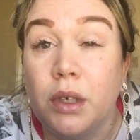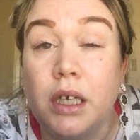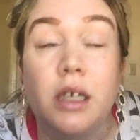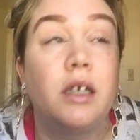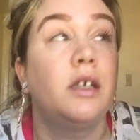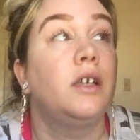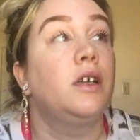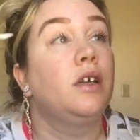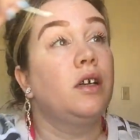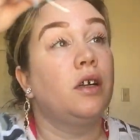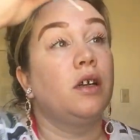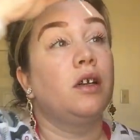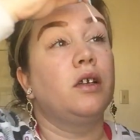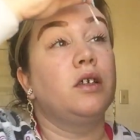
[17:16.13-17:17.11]
my,
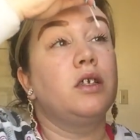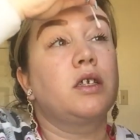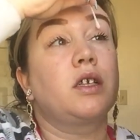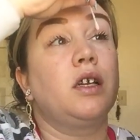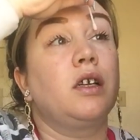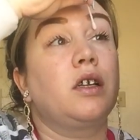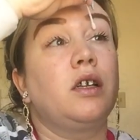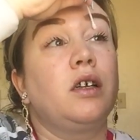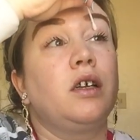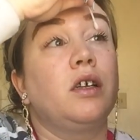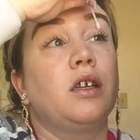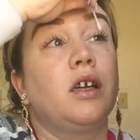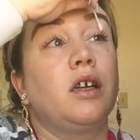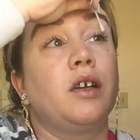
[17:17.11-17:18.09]
just kind of
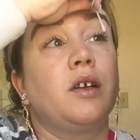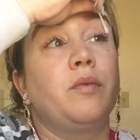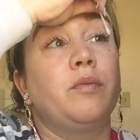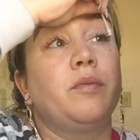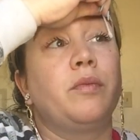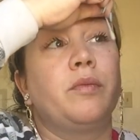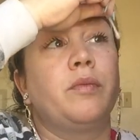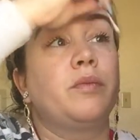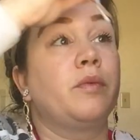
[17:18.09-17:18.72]
clean that up.